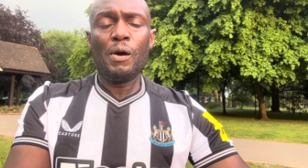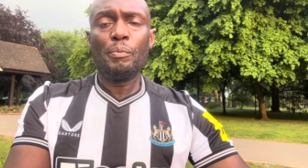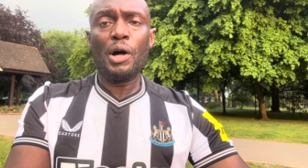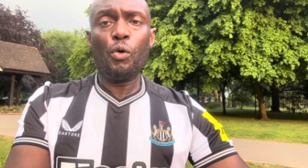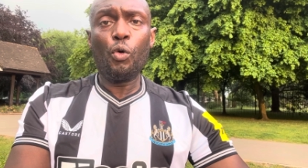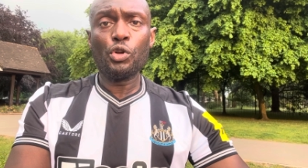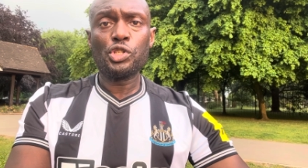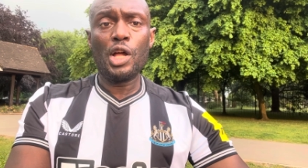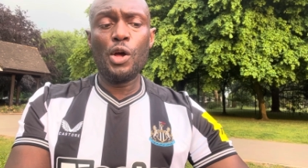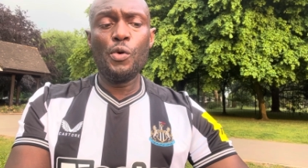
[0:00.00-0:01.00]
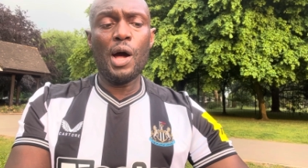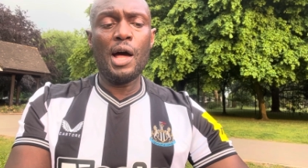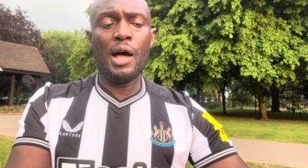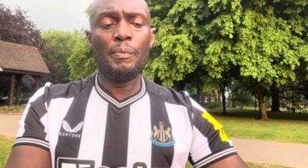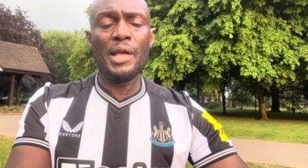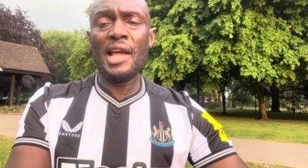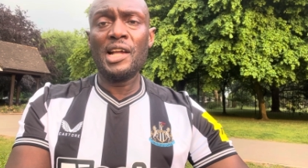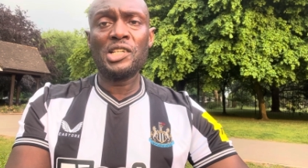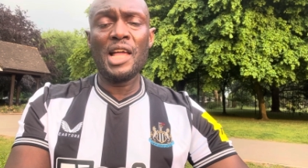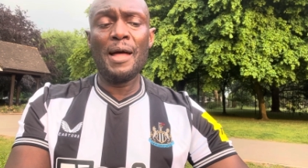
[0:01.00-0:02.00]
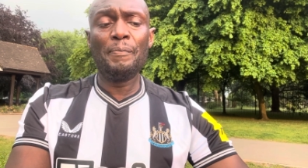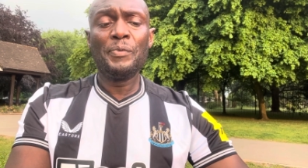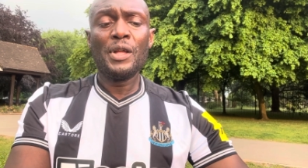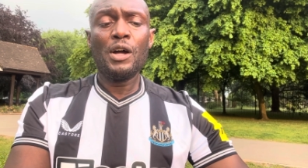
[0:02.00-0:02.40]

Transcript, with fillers: But also, um, ASM,